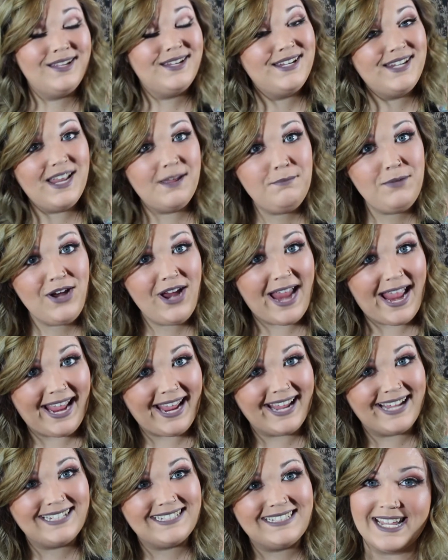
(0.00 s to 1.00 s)
Number
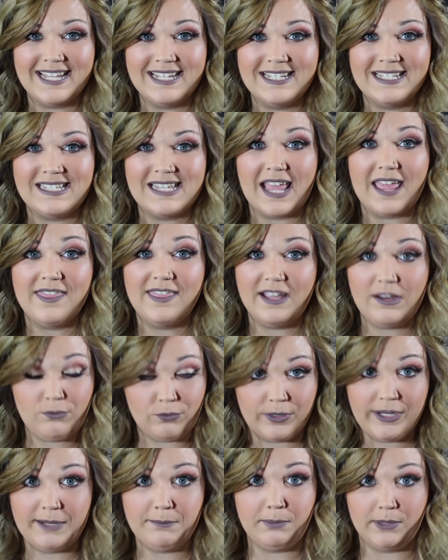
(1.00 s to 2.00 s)
8 is the
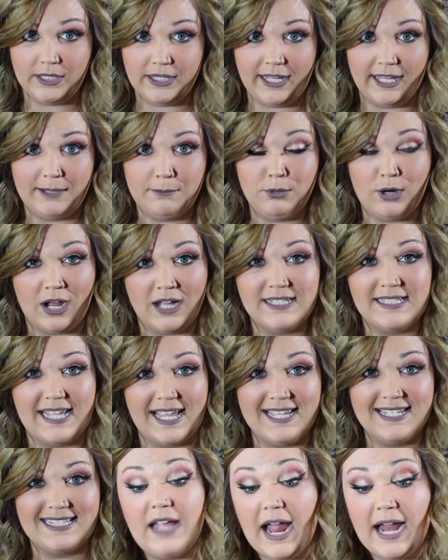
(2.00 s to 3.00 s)
rebooking
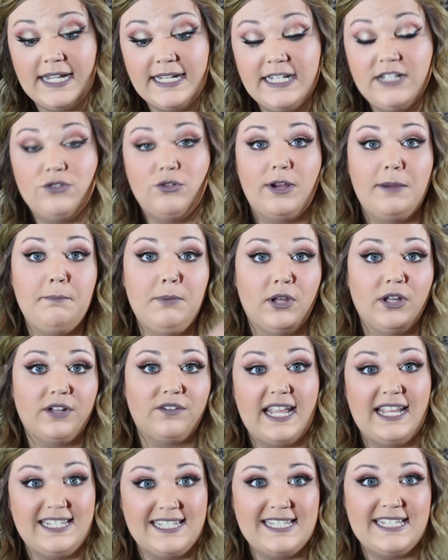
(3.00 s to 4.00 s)
process. I need to rebook
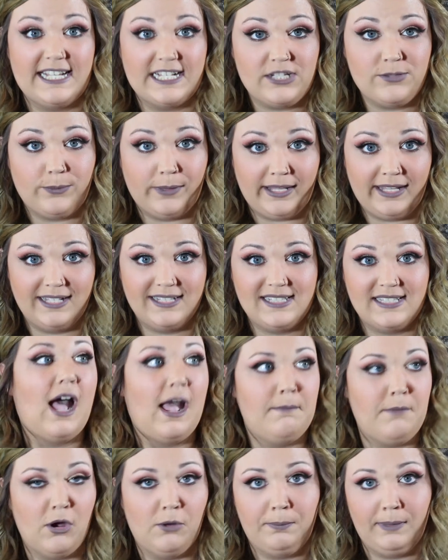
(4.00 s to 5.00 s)
in 6 weeks.
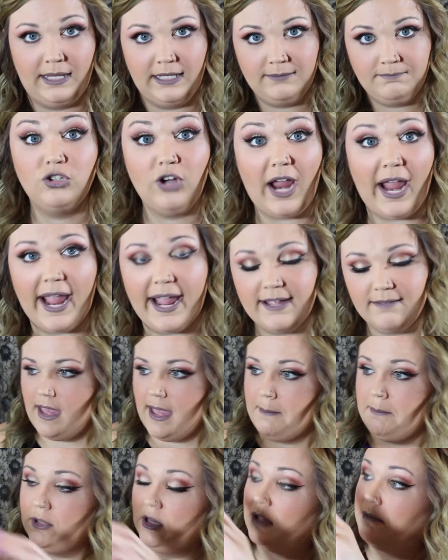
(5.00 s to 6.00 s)
I'm open. Great.
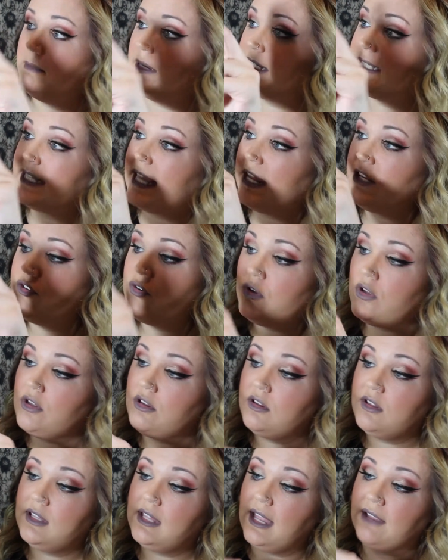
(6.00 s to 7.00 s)
I pull up my
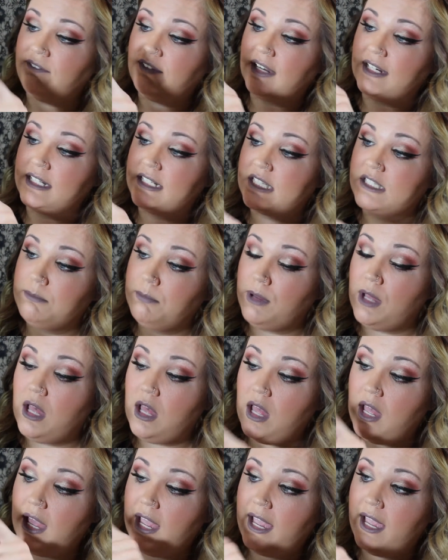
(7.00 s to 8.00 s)
schedule, I find a
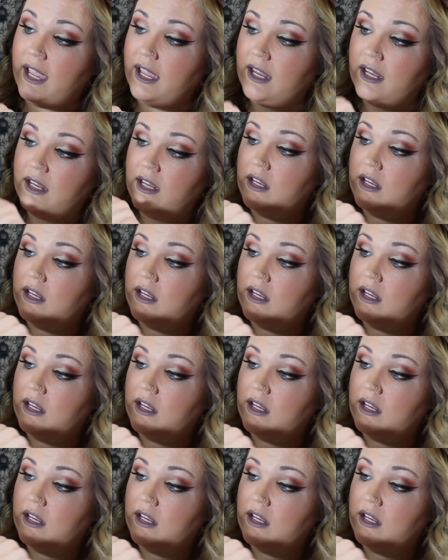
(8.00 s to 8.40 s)
spot.